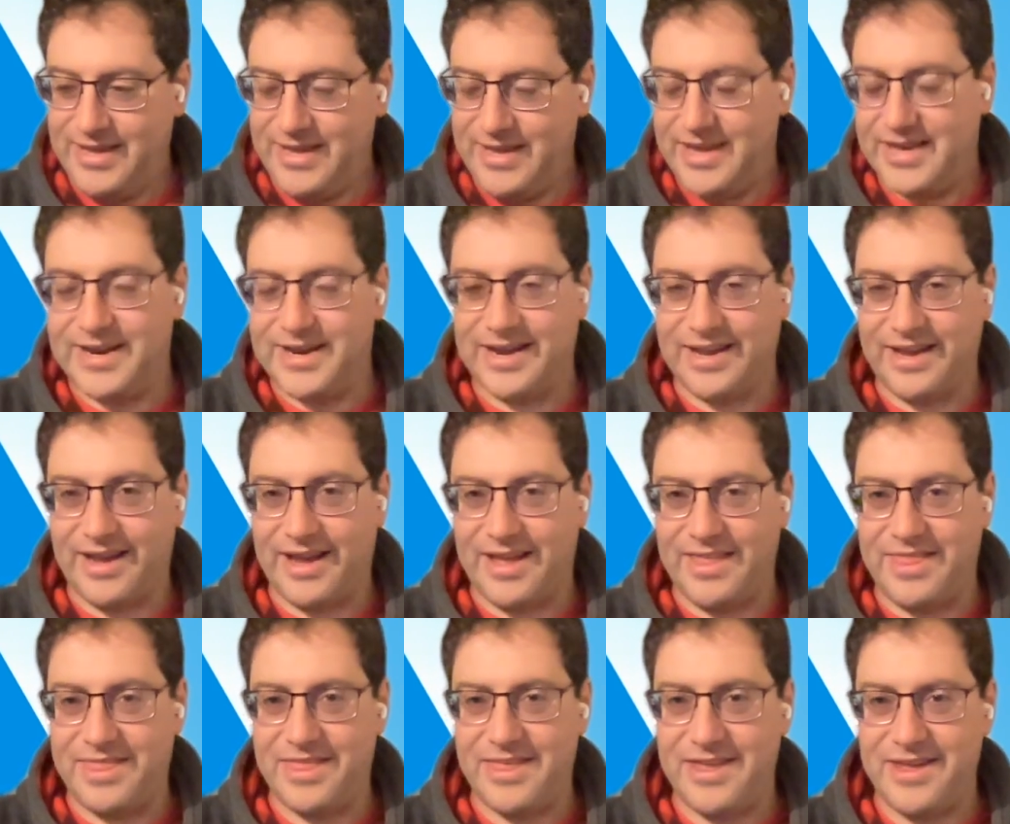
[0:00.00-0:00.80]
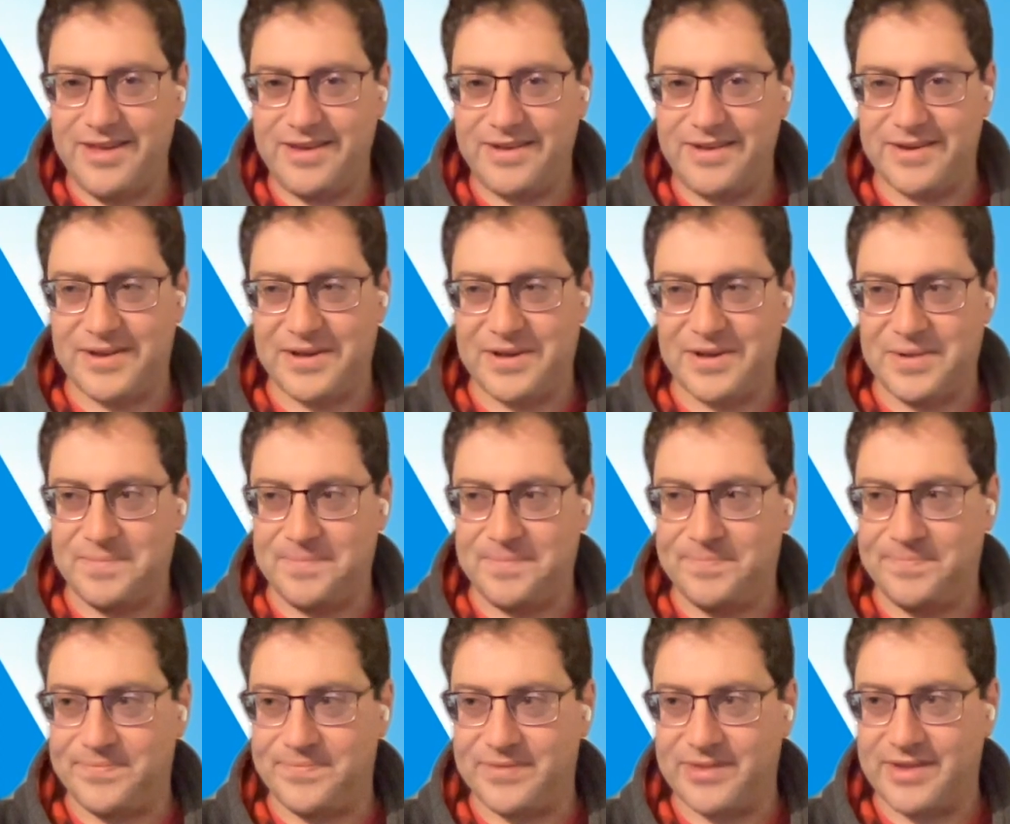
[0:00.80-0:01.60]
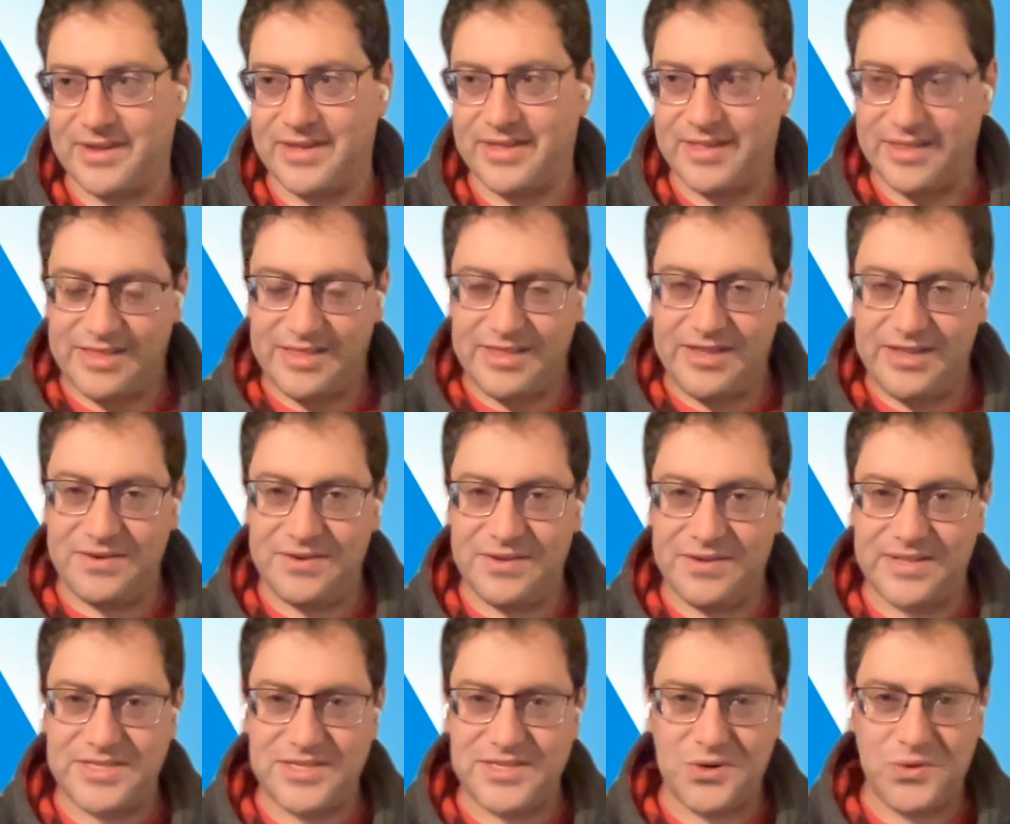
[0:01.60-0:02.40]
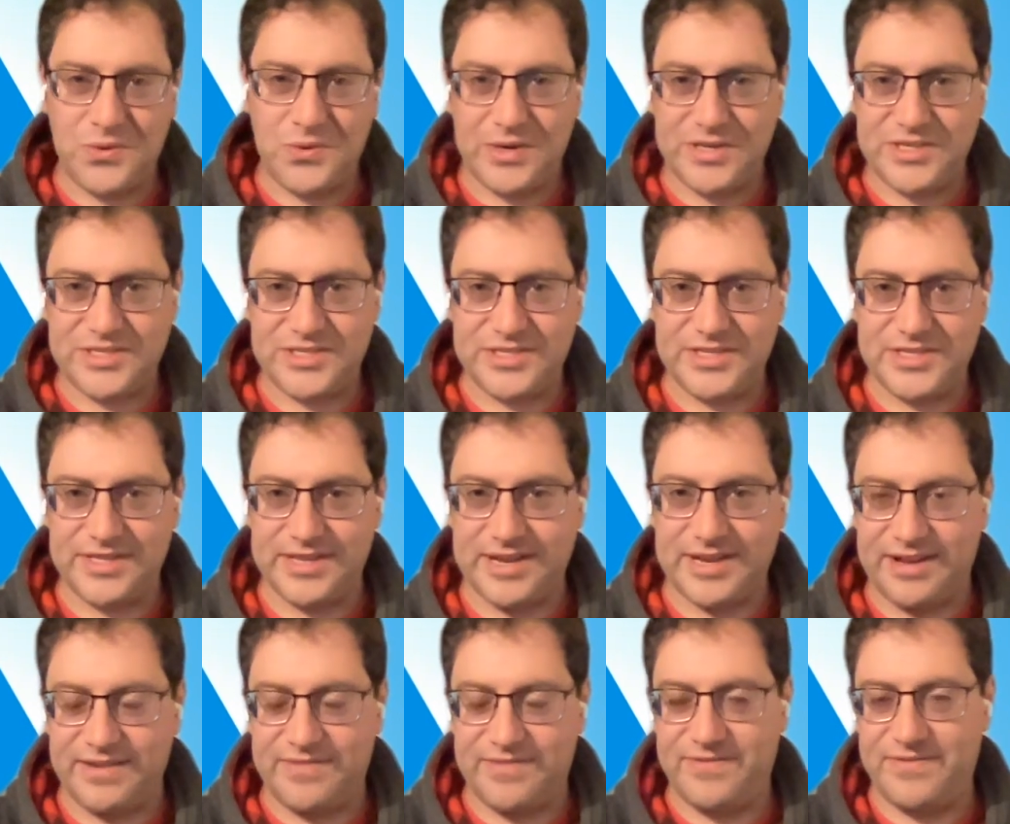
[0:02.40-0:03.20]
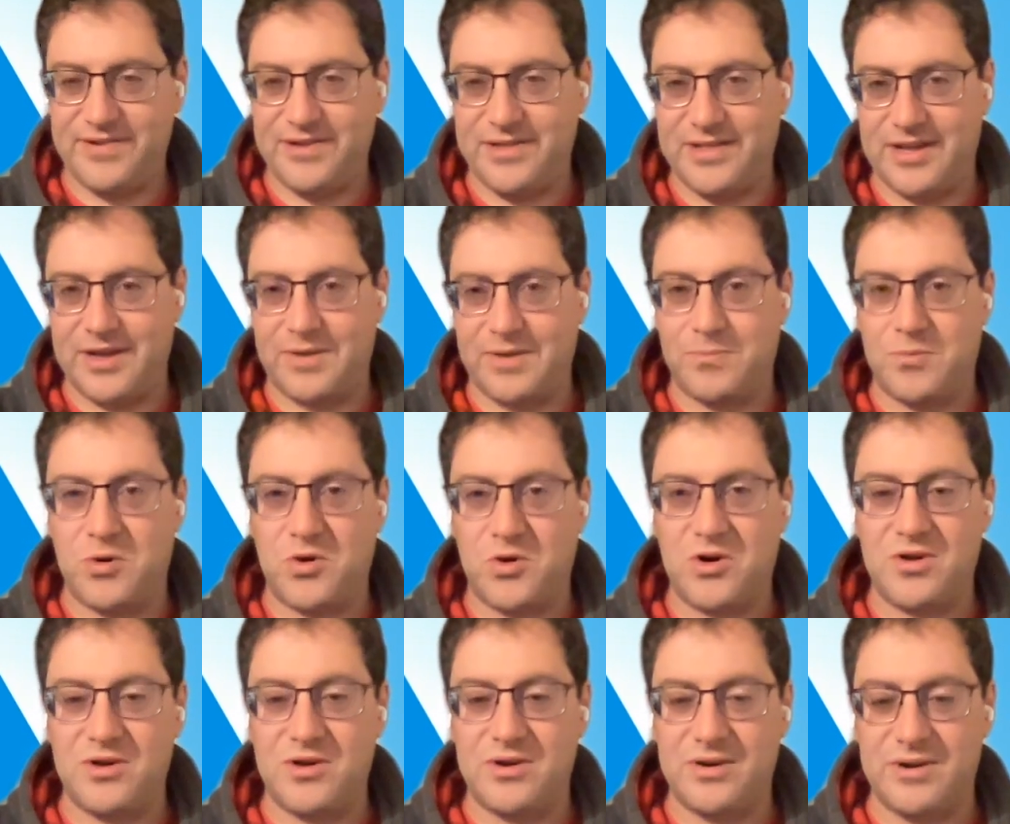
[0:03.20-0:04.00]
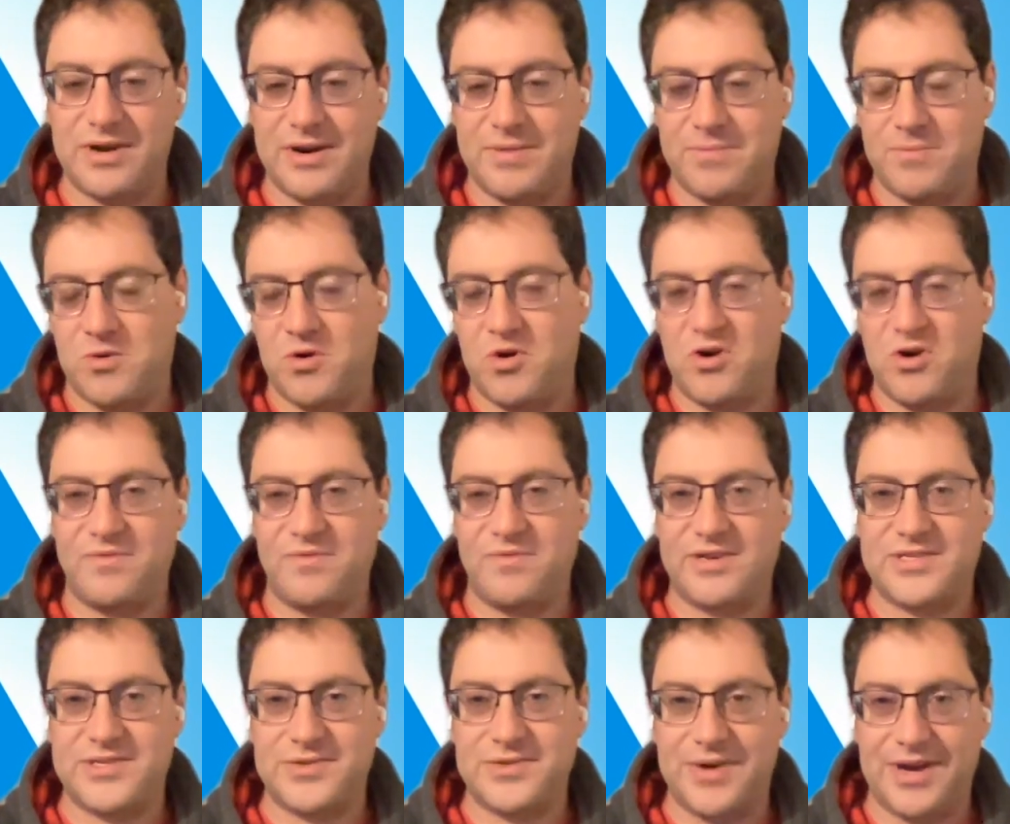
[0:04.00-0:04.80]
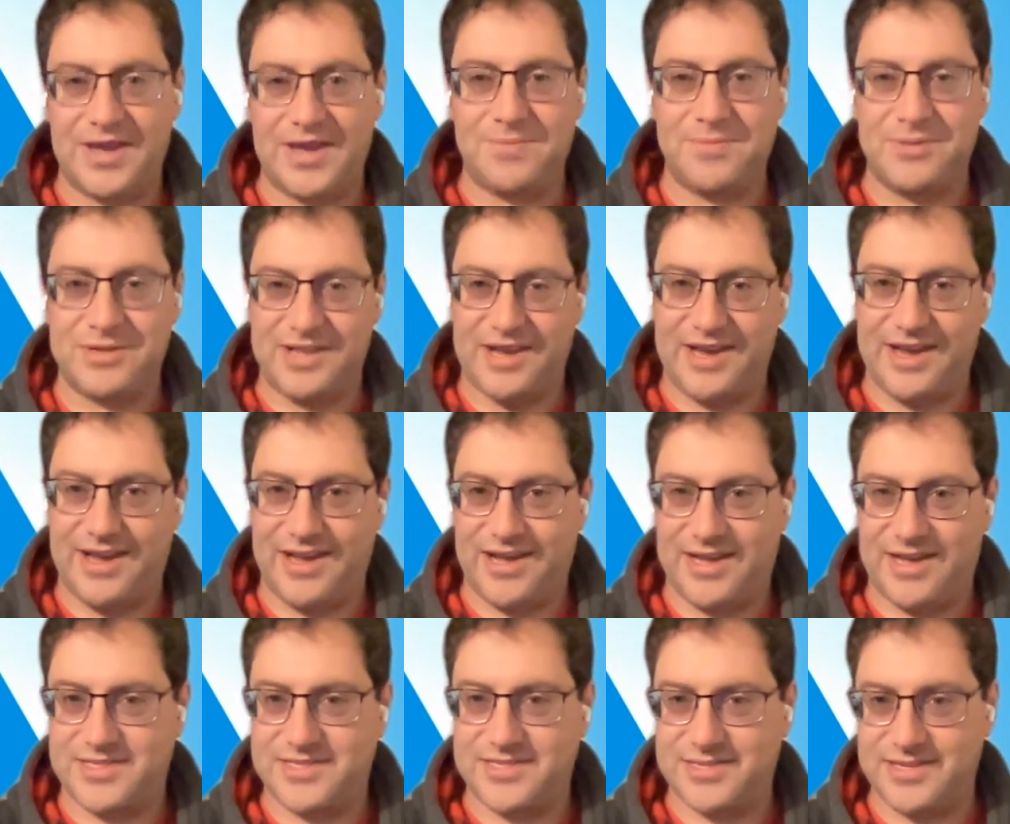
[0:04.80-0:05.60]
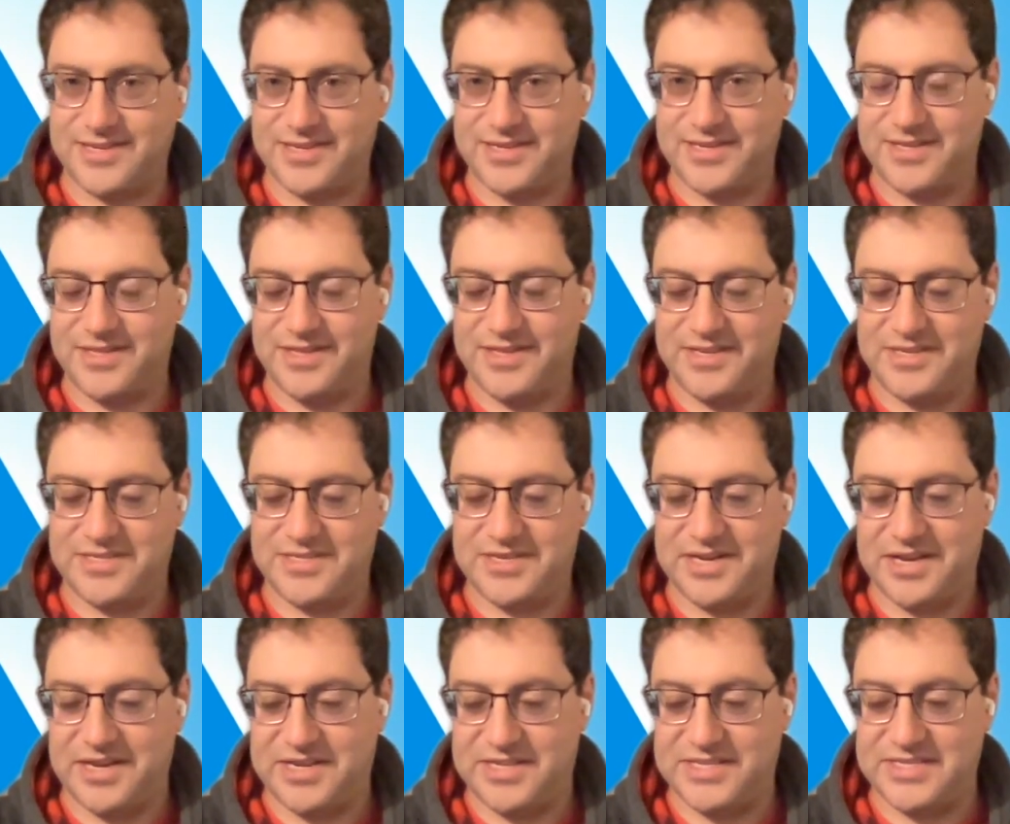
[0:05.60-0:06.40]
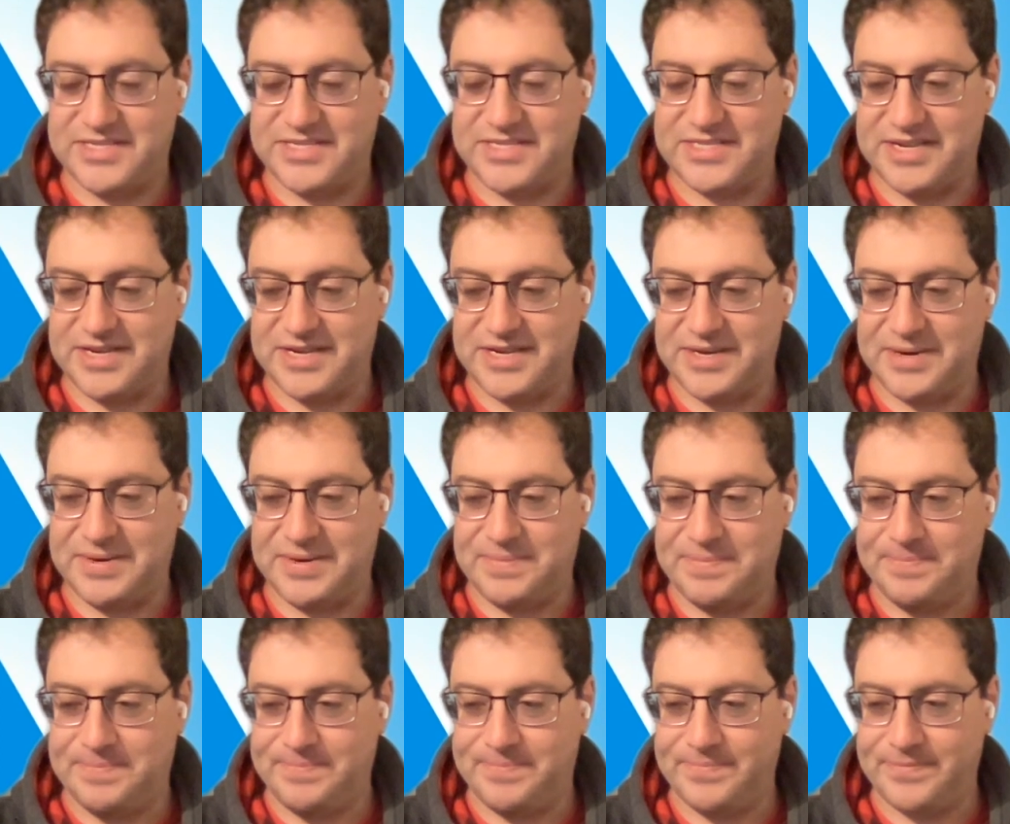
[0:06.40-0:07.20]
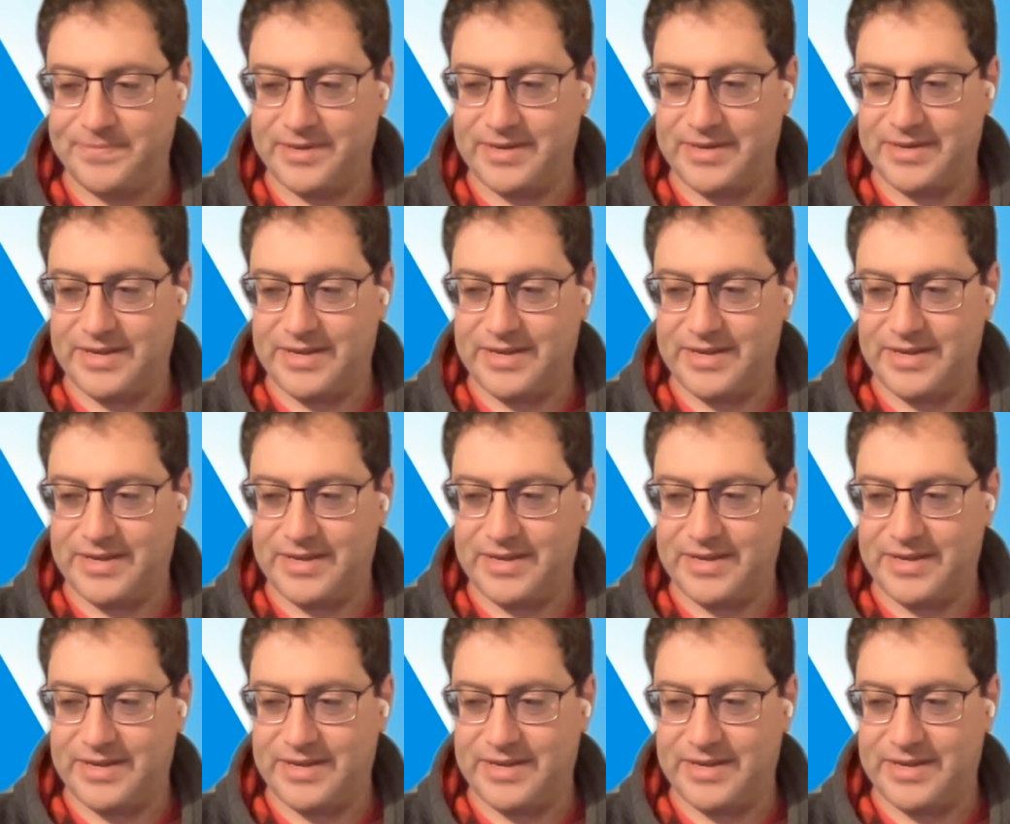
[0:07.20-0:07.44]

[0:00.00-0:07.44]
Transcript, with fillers: and i, I think um, you know that's a question that i feel like more and more of us are able to ask these days um,